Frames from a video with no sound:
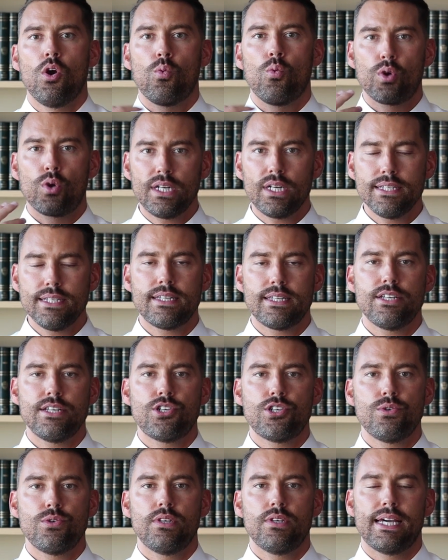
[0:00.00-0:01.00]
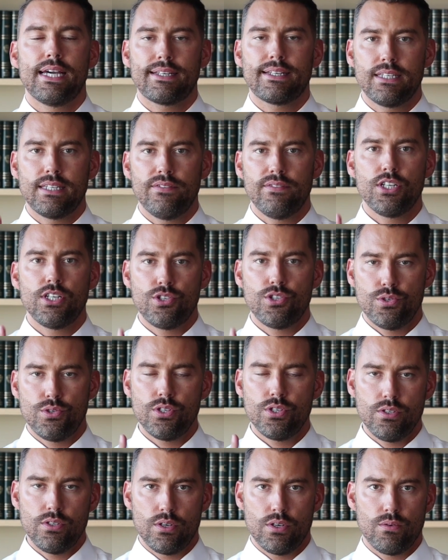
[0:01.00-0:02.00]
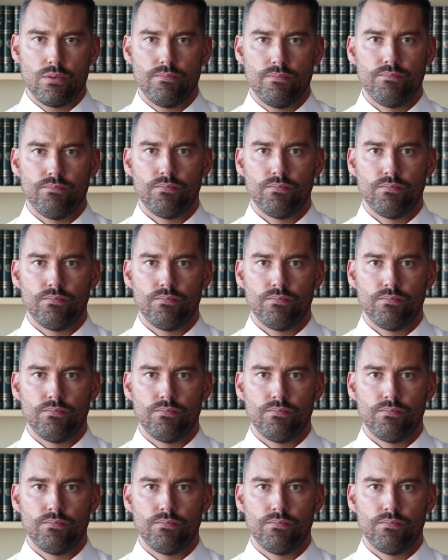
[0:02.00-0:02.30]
We're going to teach you the activities you should do